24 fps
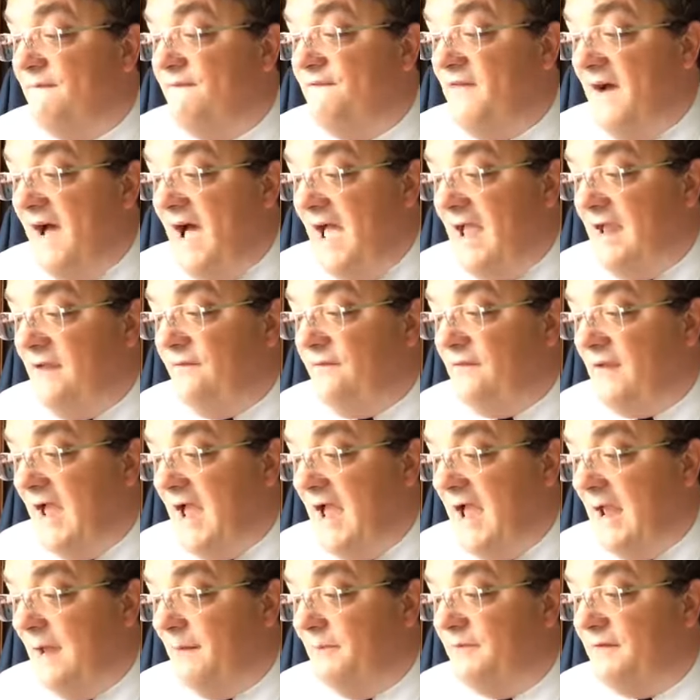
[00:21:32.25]
Five
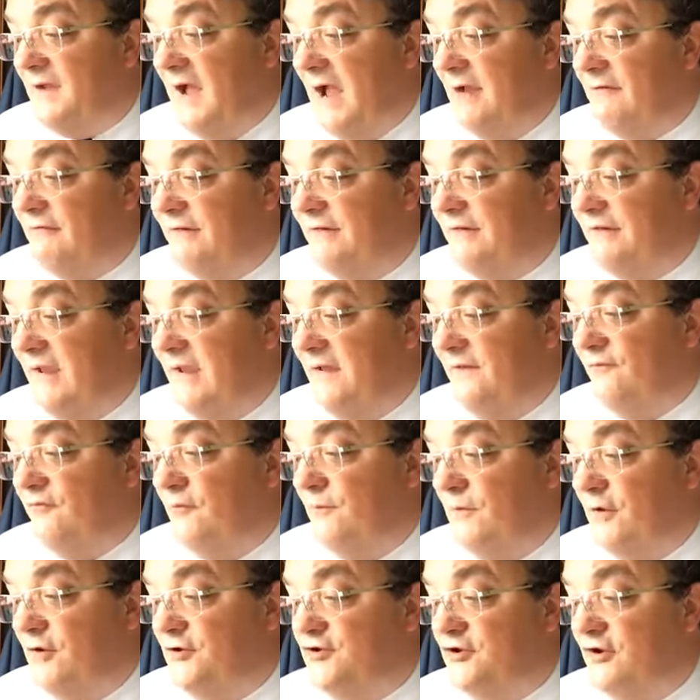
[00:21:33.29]
times I received
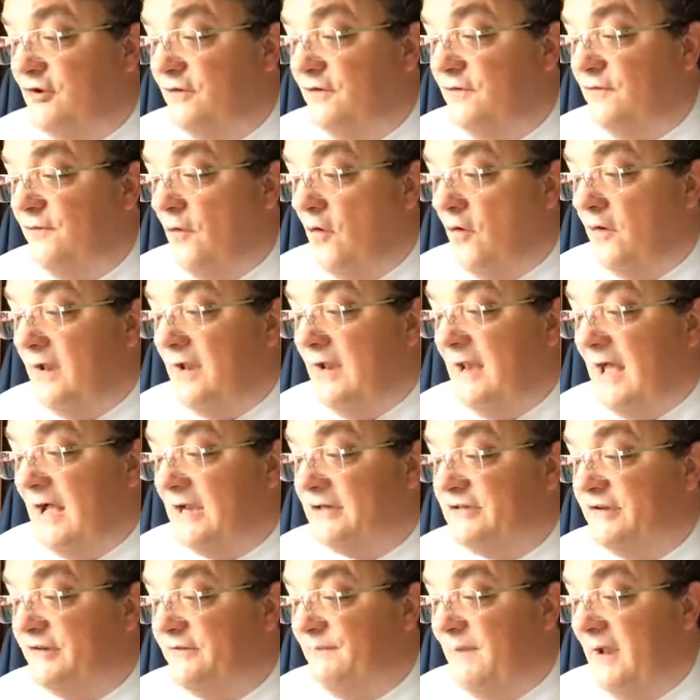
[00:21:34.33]
from the Jews 40
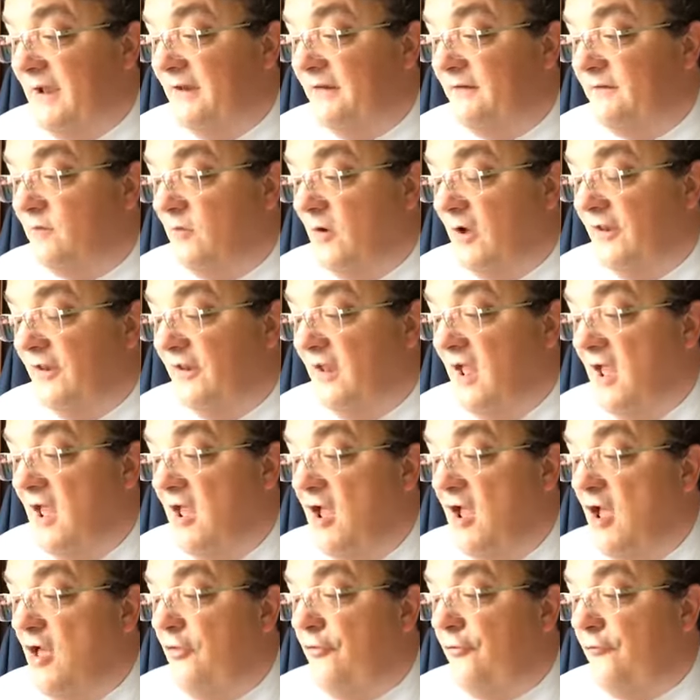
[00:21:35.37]
lashes minus one.
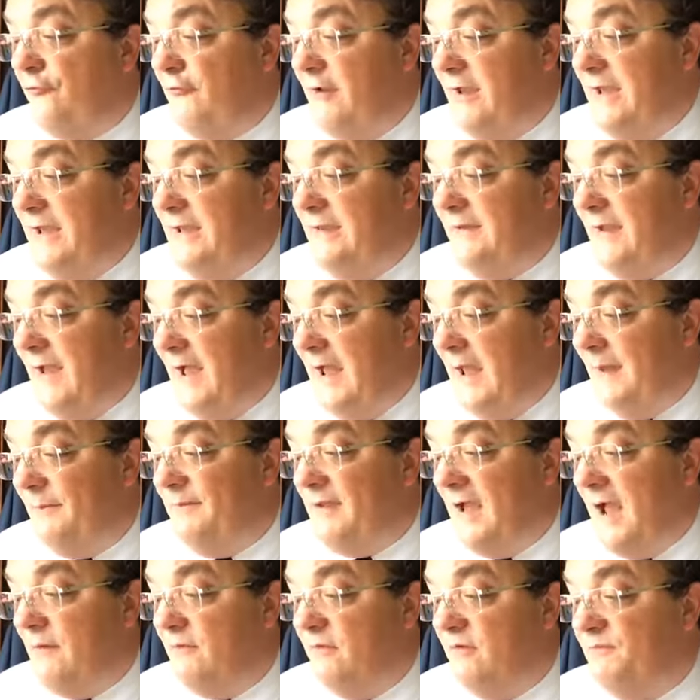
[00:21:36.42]
Three times
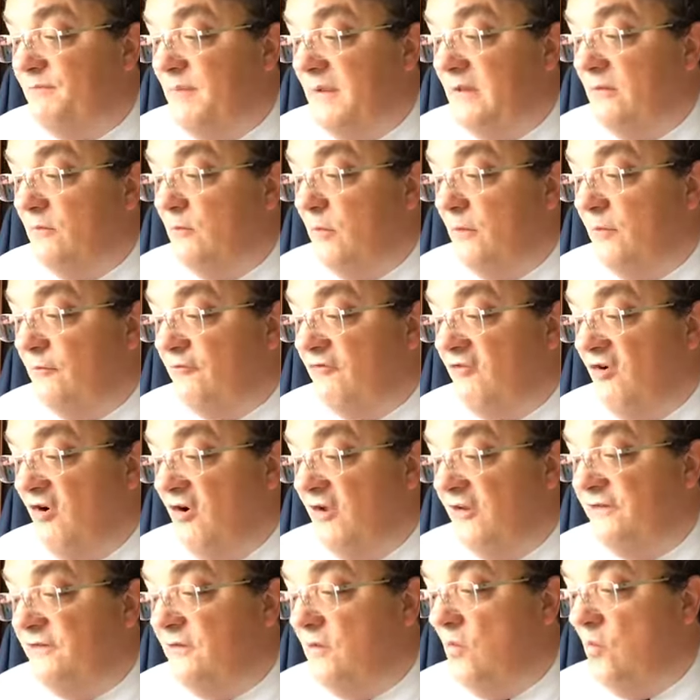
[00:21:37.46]
I was beaten with
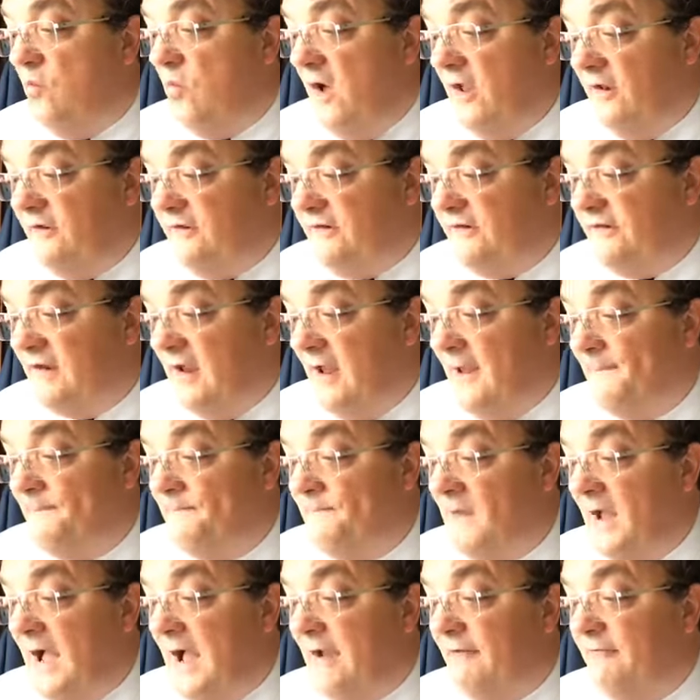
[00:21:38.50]
rods. Once
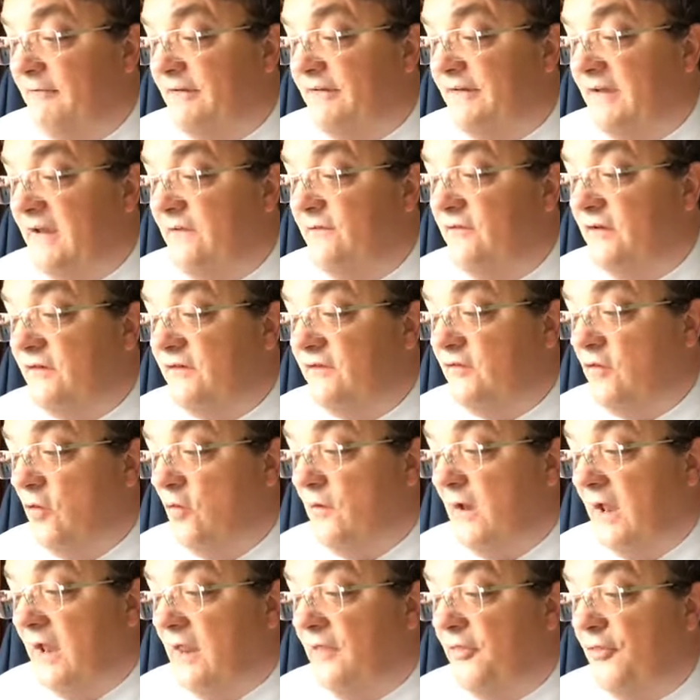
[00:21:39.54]
I received a
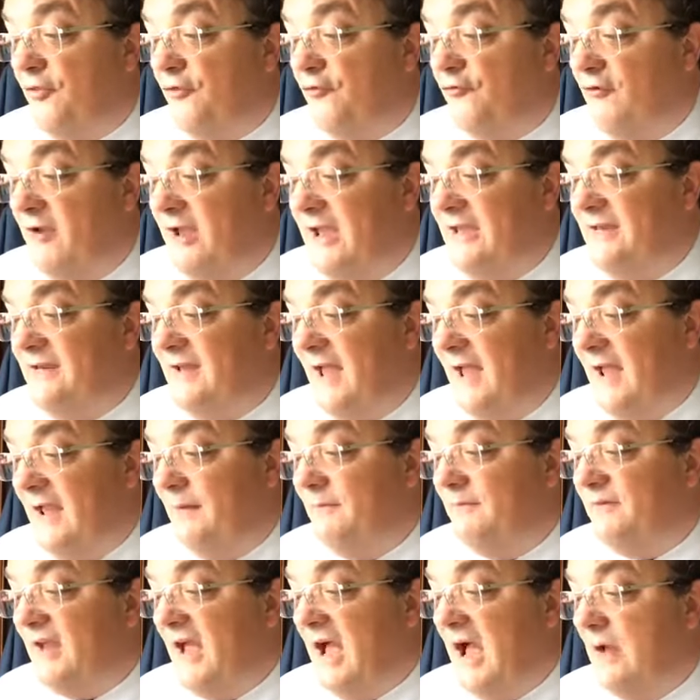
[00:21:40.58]
stoning. Three
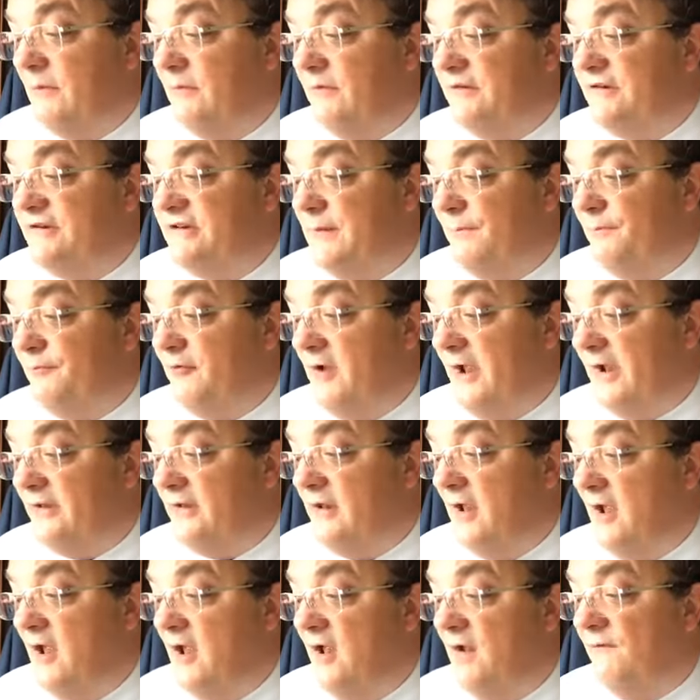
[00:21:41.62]
times I was
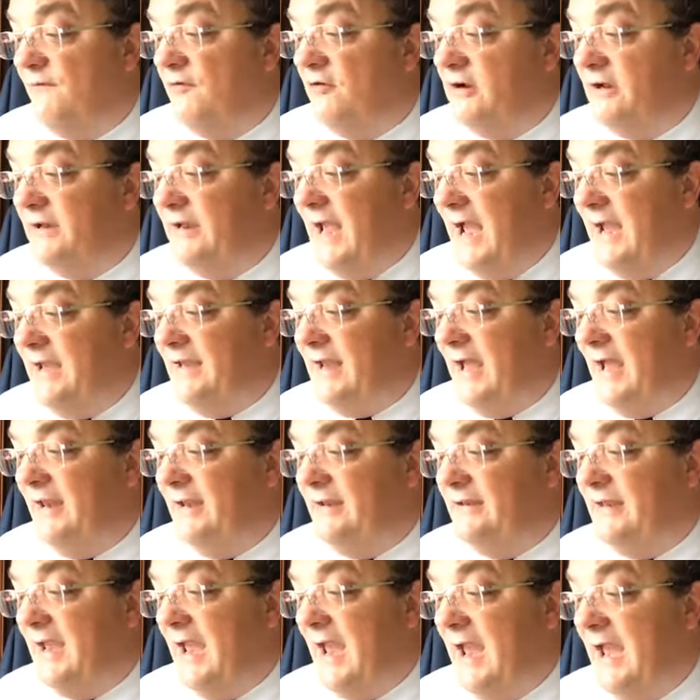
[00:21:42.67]
shipwrecked. For a night and
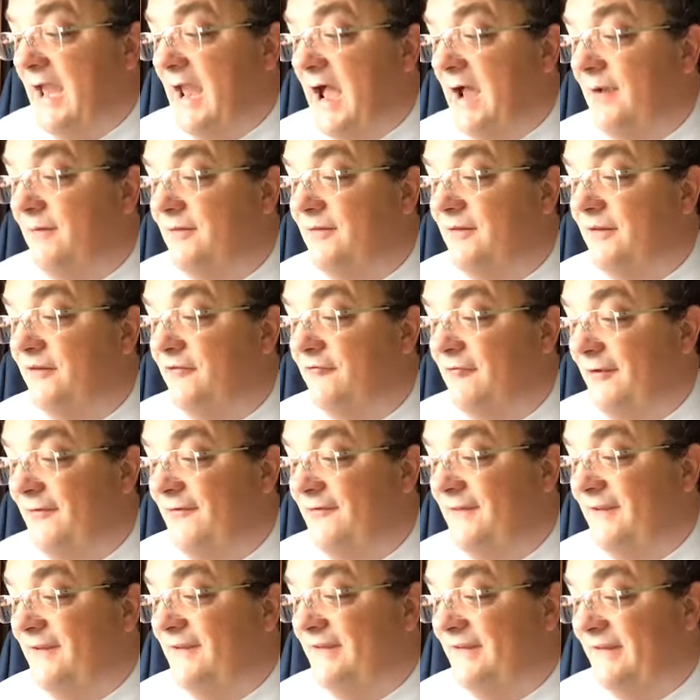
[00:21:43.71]
a day I was
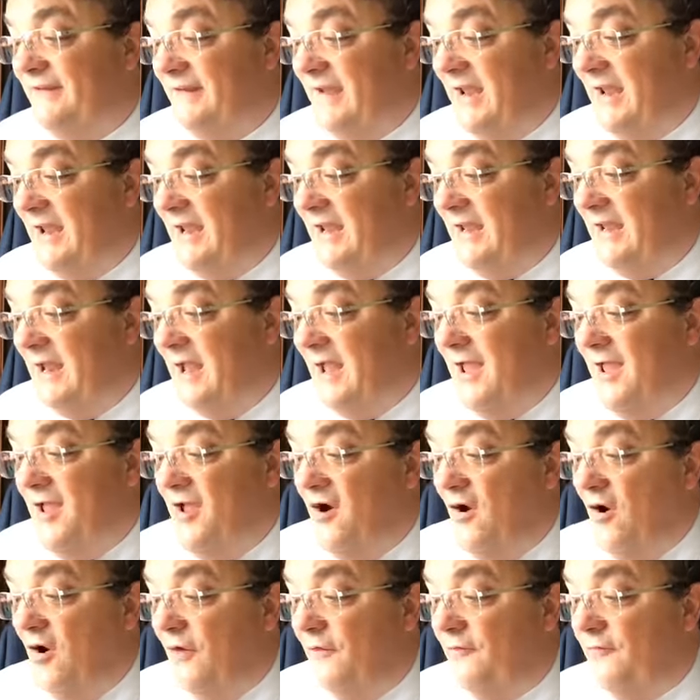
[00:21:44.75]
adrift at sea,
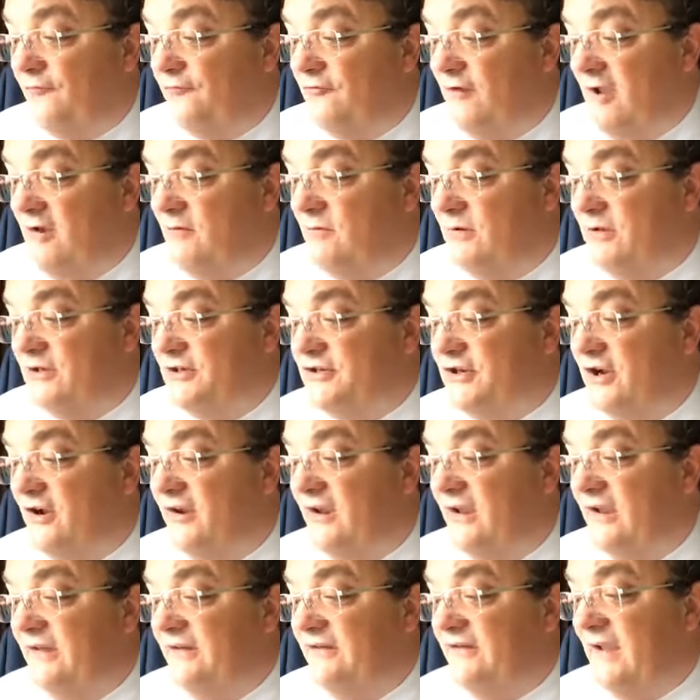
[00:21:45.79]
on frequent
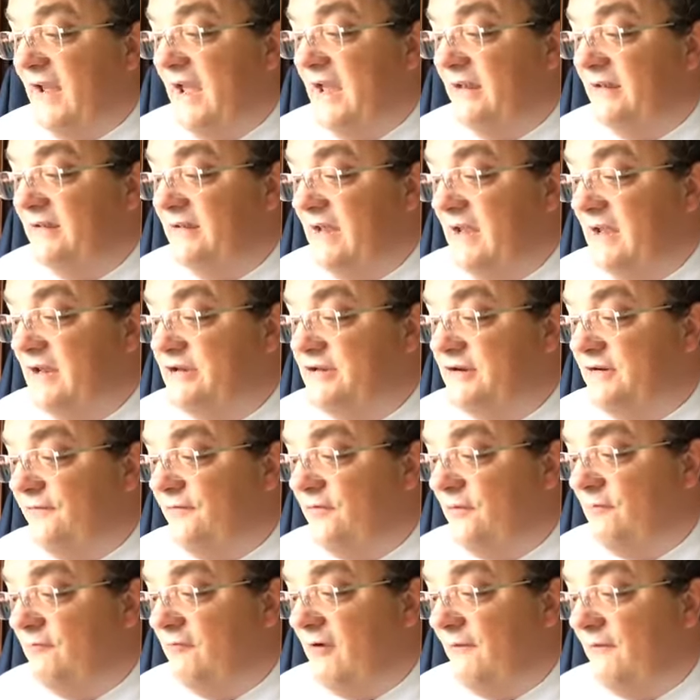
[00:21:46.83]
journeys, in danger
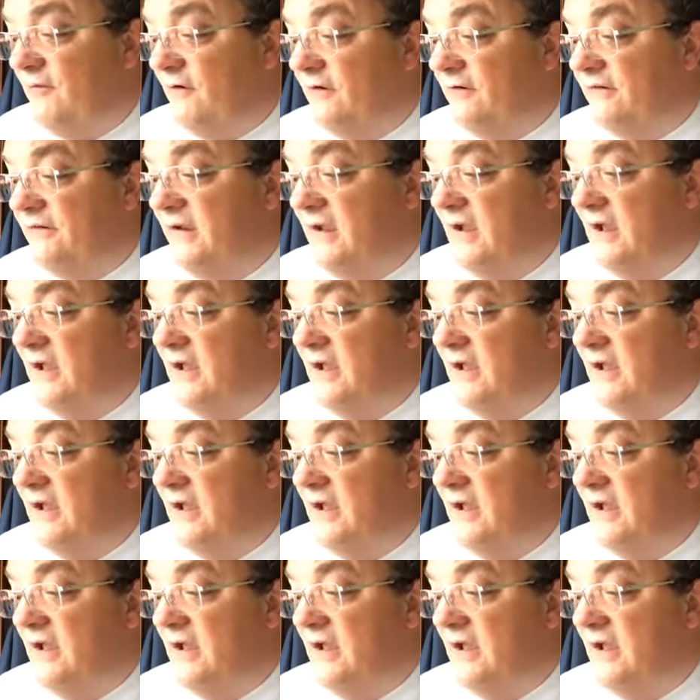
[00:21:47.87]
from rivers,